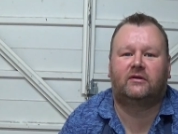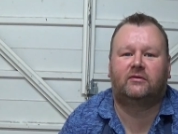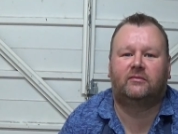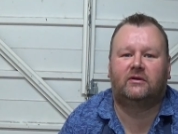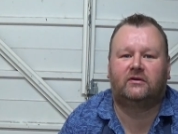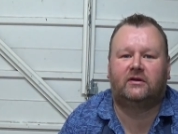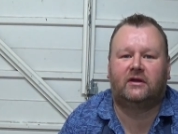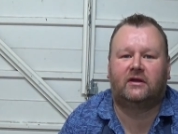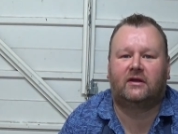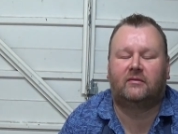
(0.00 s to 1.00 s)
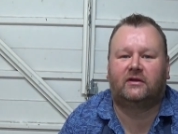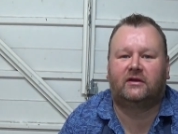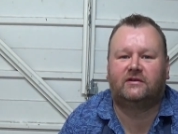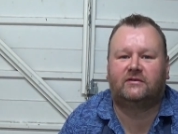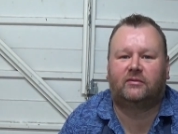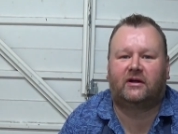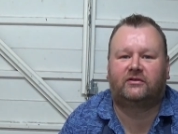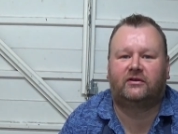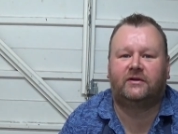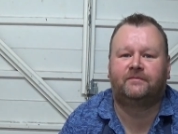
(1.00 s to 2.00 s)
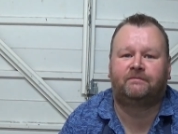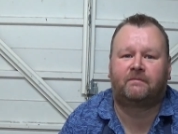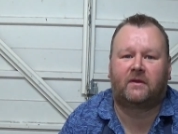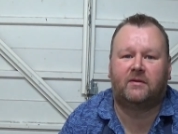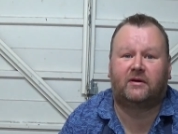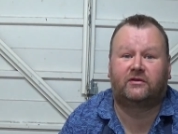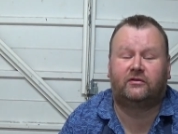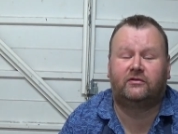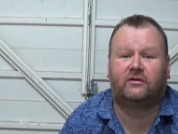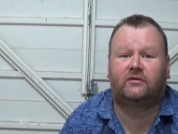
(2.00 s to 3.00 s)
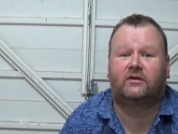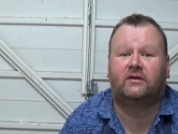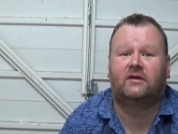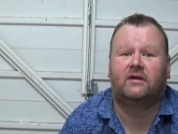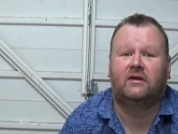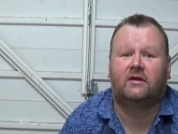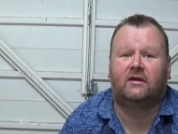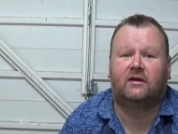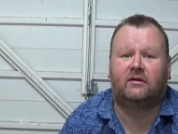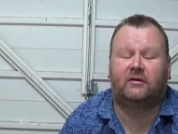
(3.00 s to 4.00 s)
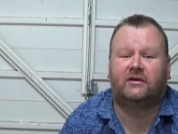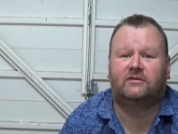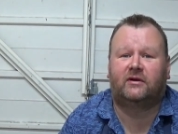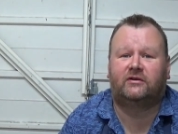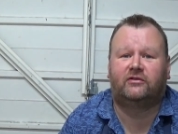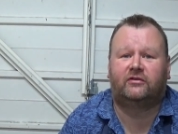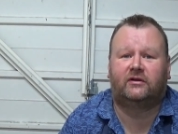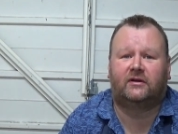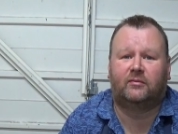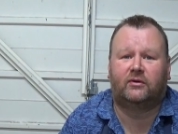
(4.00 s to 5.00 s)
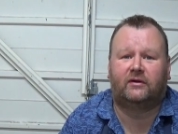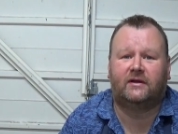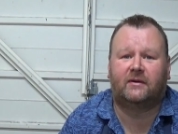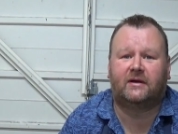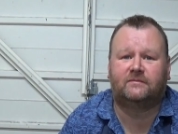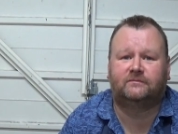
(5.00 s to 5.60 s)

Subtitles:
I'm going to be looking at a Makita battery impact screwdriver and a Makita battery drill that I bought on eBay.